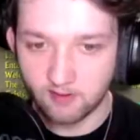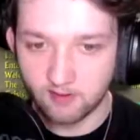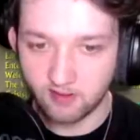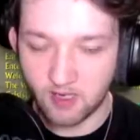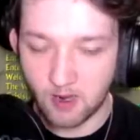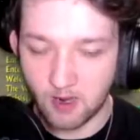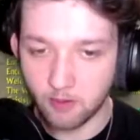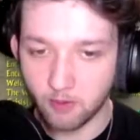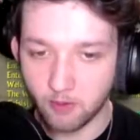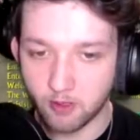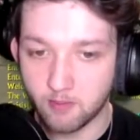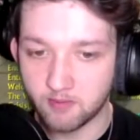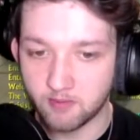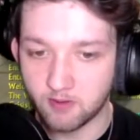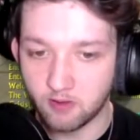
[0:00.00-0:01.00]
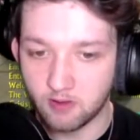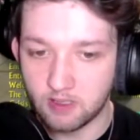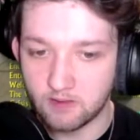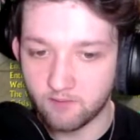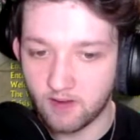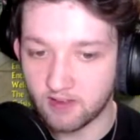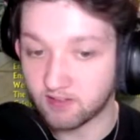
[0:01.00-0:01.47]
So yeah, we want to come up to
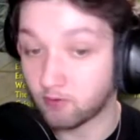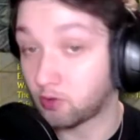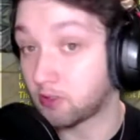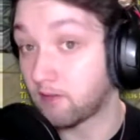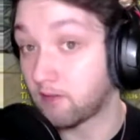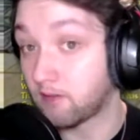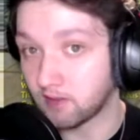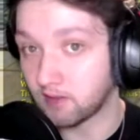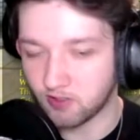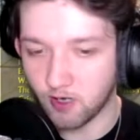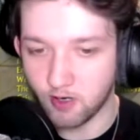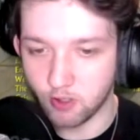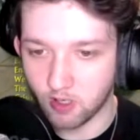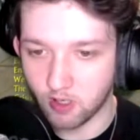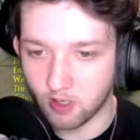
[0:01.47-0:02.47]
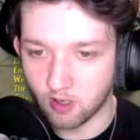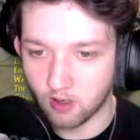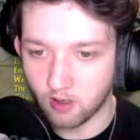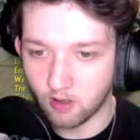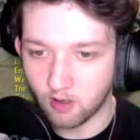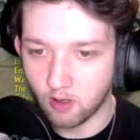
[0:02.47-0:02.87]
the festival gift exchanger,